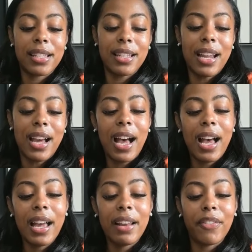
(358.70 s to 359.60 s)
It's
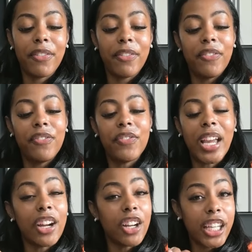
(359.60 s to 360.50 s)
not
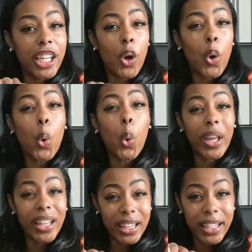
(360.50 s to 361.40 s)
very
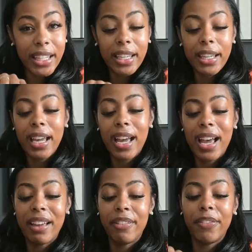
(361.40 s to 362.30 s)
oily.
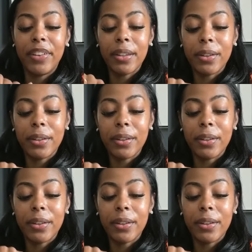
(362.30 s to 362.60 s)
I